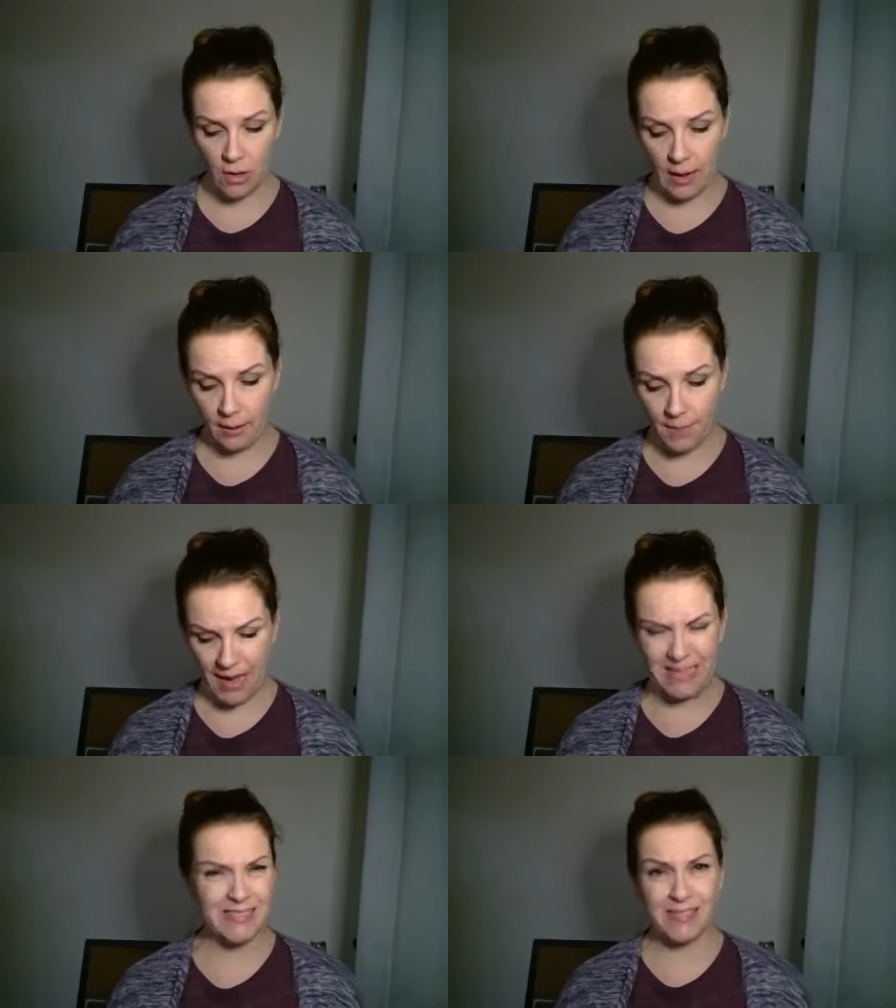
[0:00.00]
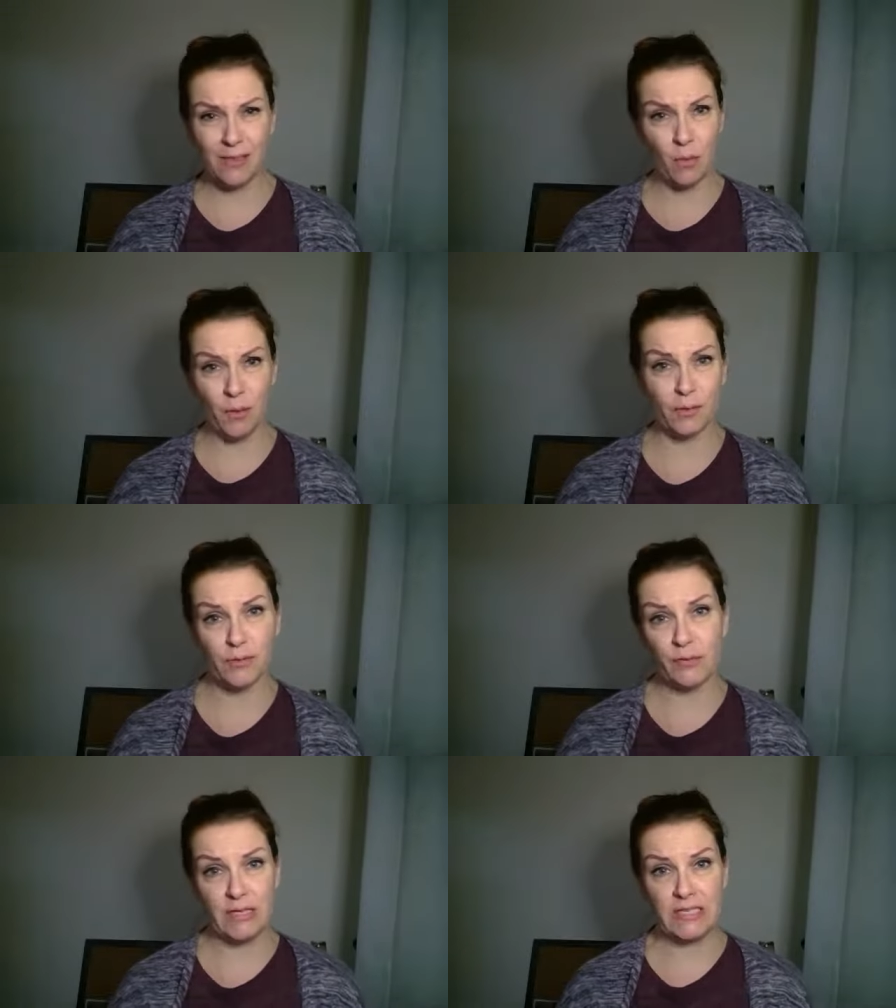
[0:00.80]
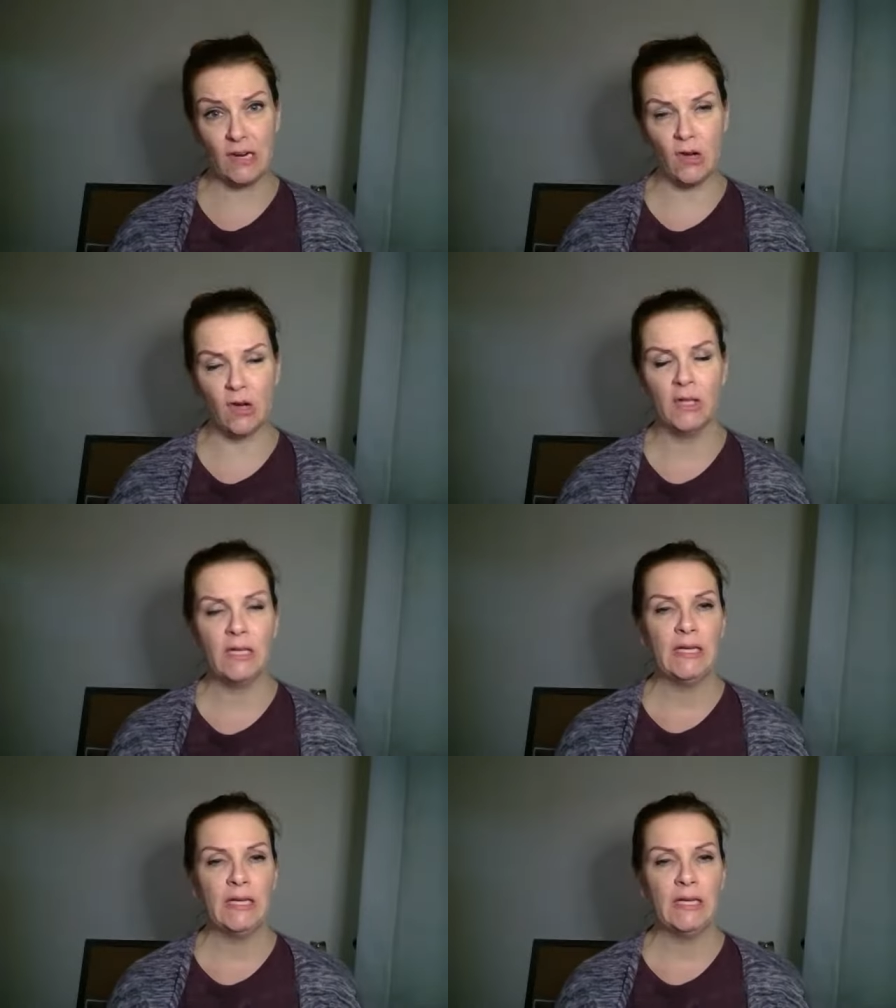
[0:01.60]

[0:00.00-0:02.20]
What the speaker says: I didn't see the oils freeze at all,